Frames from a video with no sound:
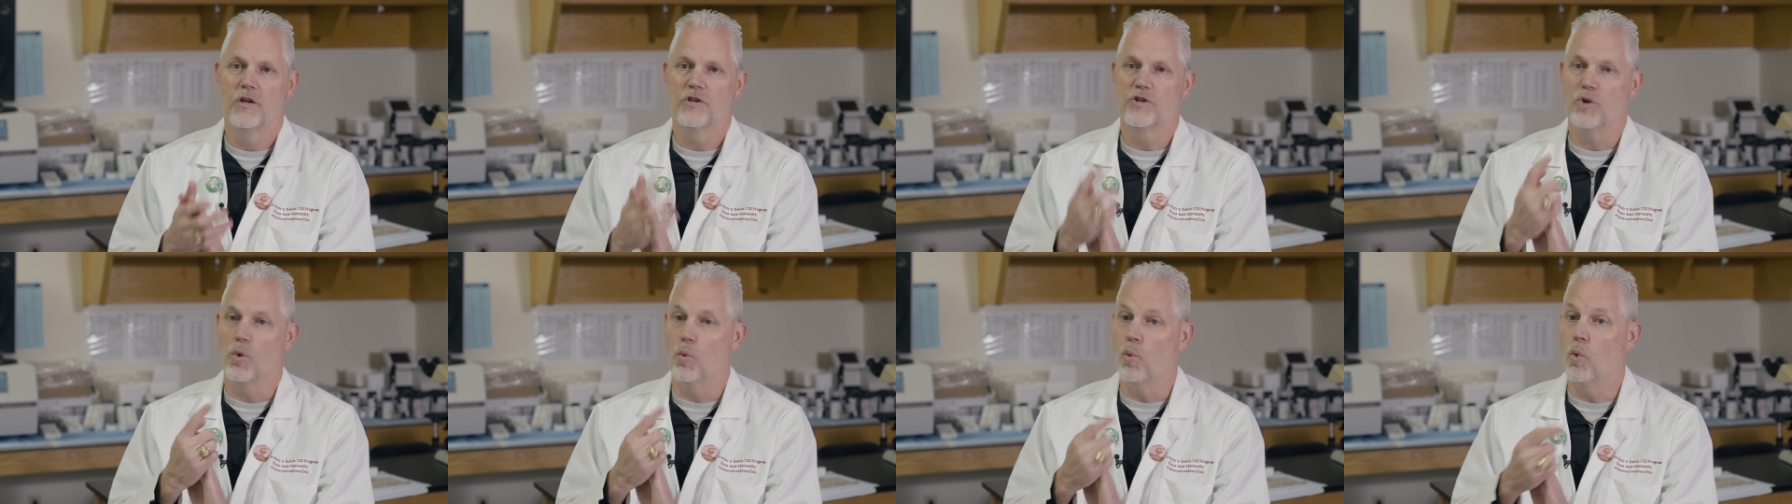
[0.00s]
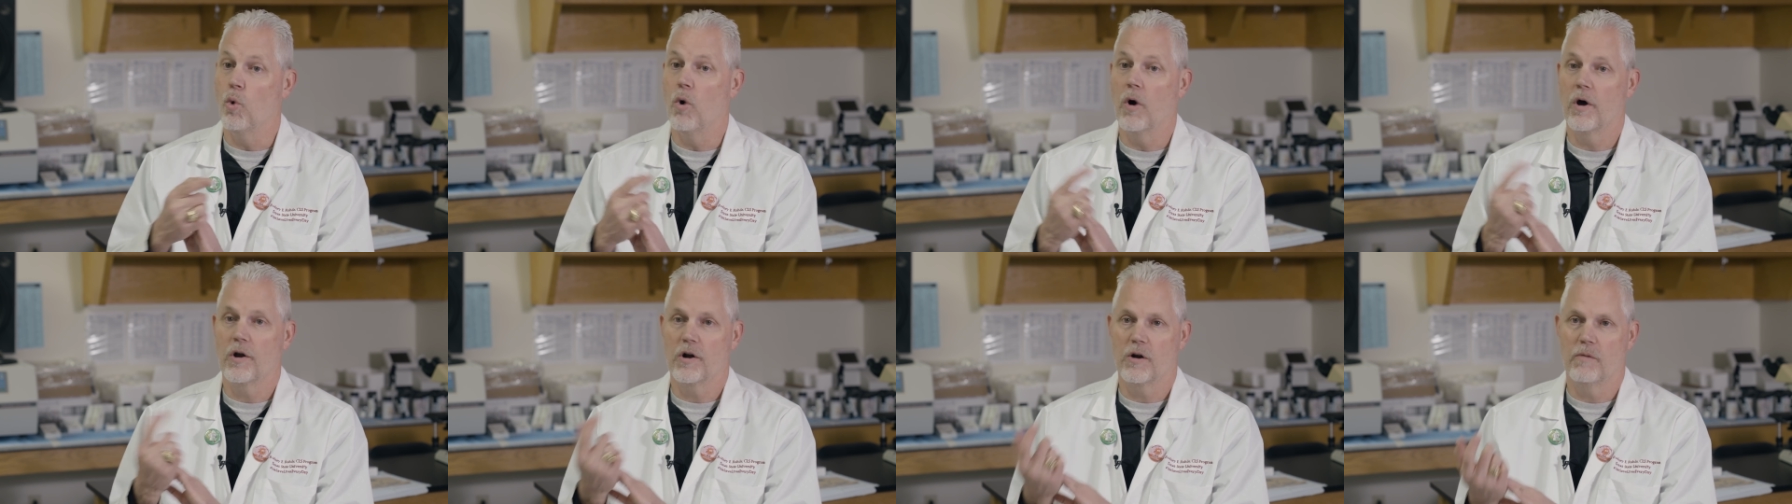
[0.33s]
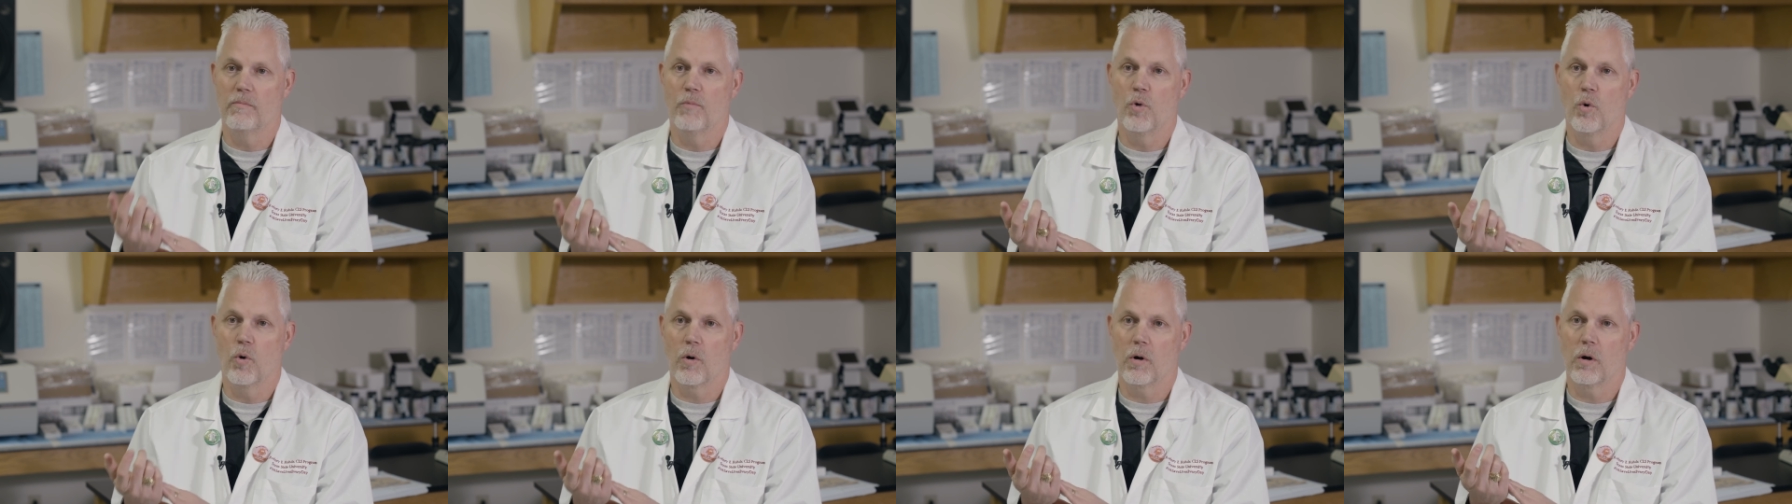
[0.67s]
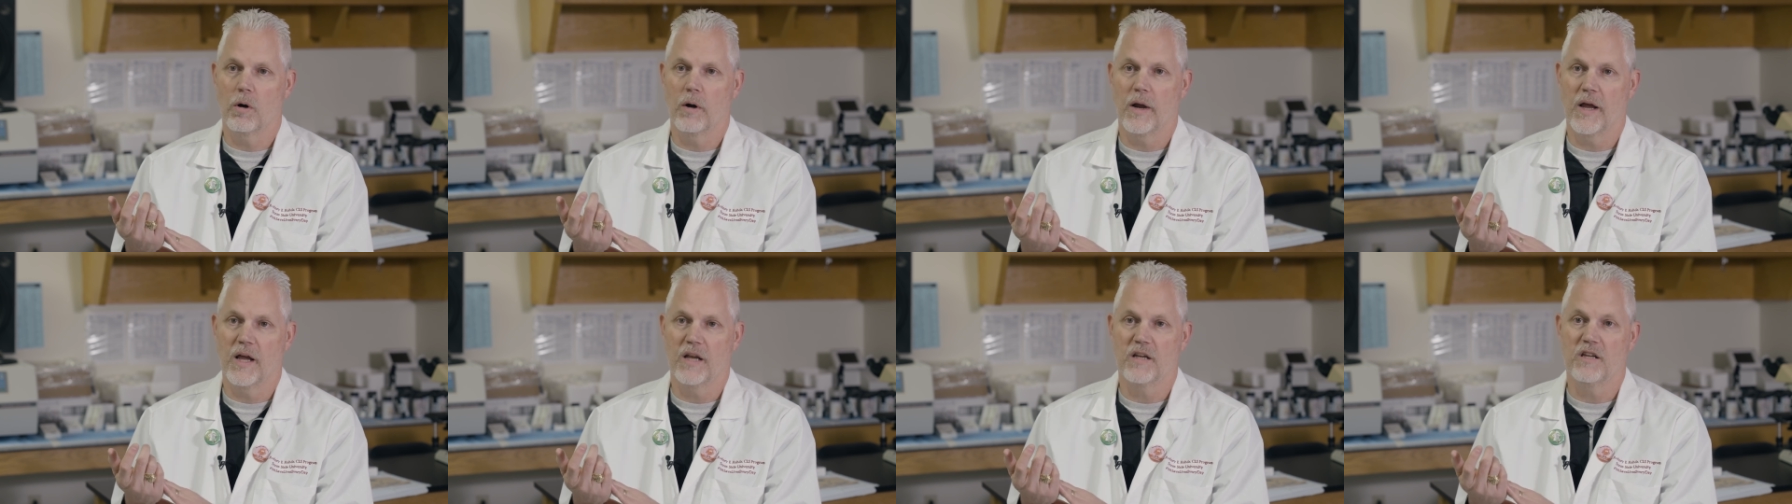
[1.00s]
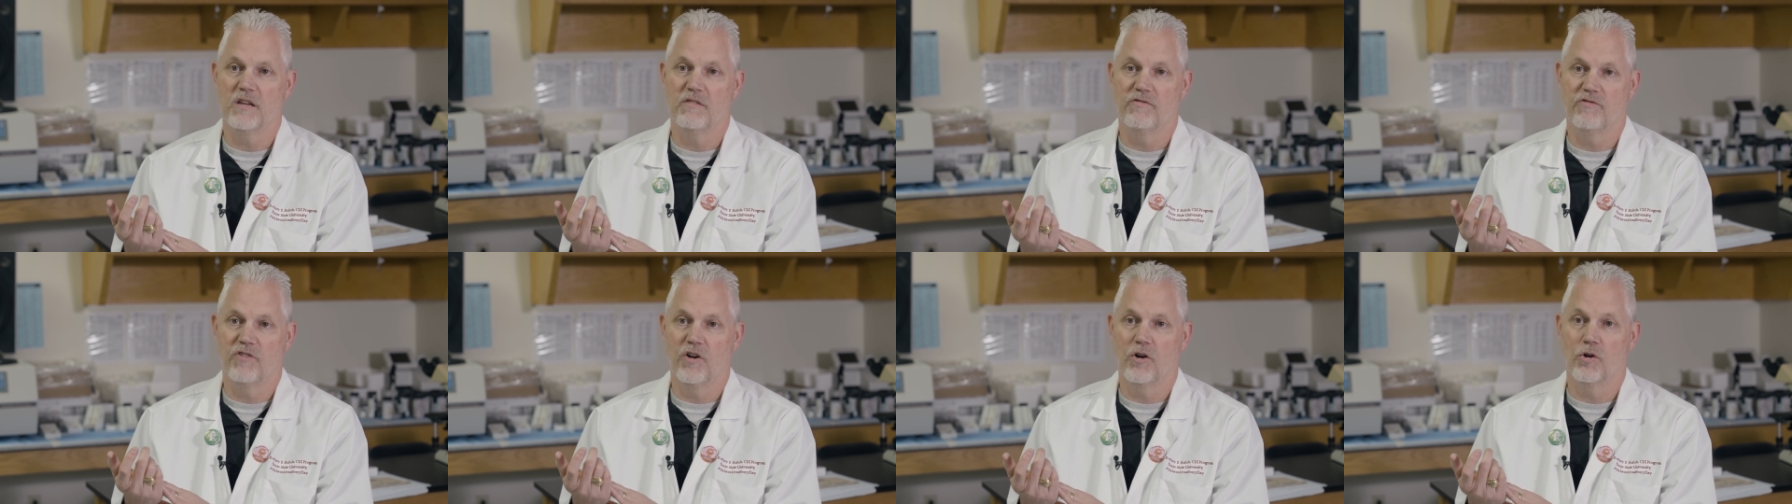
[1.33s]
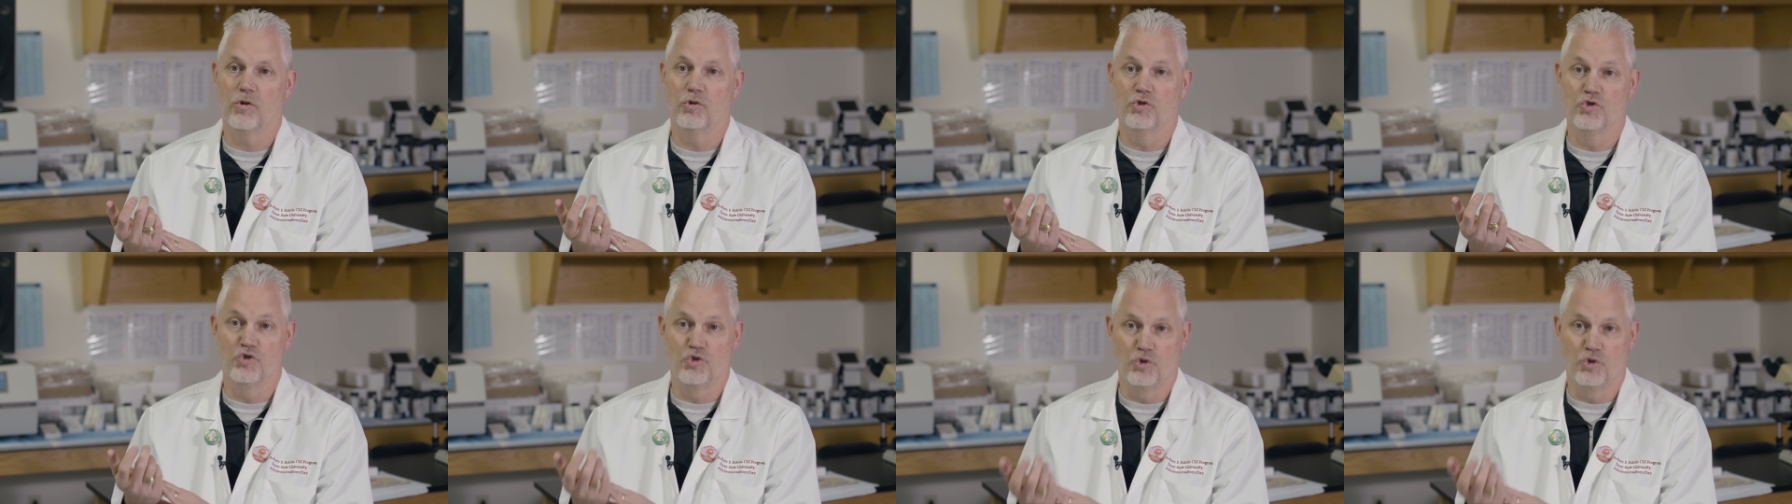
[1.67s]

to one or more antifungal